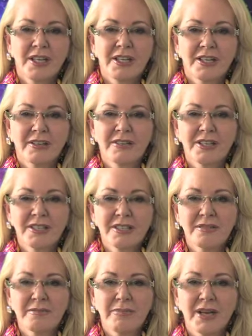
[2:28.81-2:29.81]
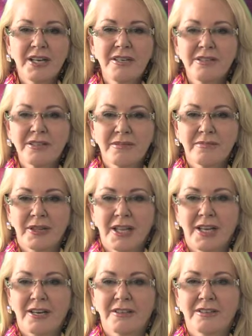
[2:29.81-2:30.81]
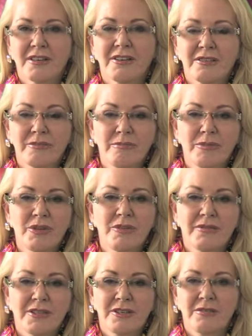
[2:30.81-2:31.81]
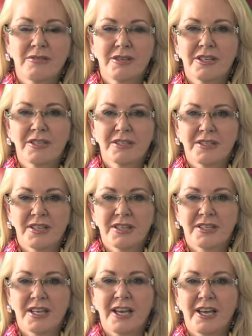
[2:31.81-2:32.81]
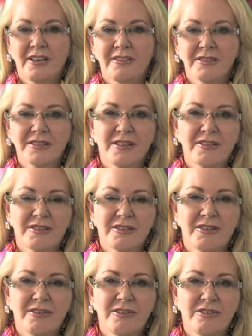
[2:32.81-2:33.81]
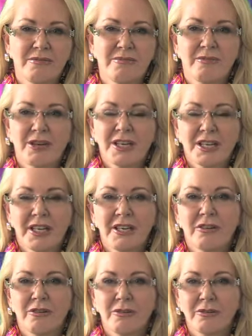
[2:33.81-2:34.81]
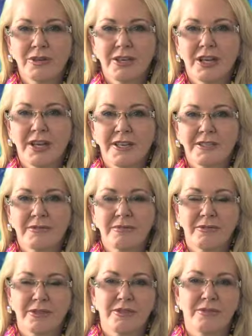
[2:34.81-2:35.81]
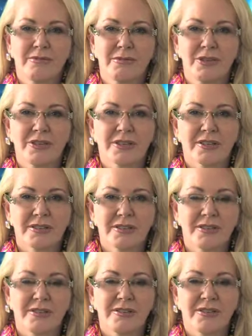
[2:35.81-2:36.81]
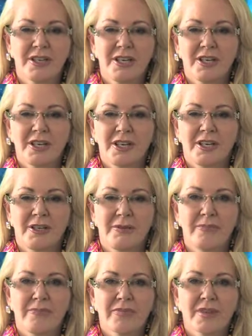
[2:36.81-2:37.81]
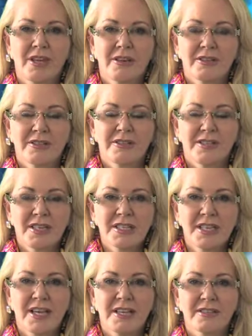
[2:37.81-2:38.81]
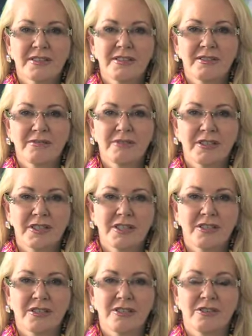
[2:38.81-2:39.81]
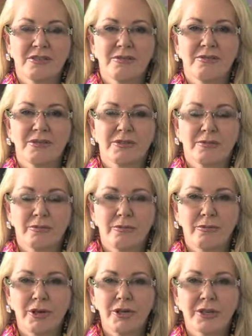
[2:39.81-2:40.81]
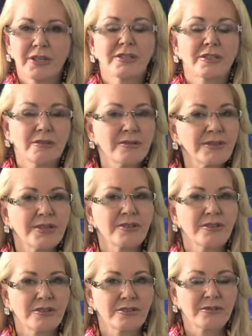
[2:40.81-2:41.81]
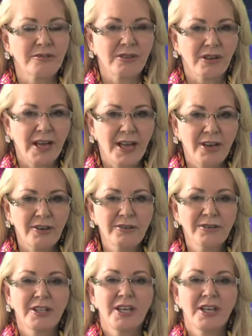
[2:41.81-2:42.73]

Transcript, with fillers: Now, there's an abundance of planets are going to move to your sixth house, so you want to get organized with your work. So, um, the sixth house is really to do with work, it's also to do with your health,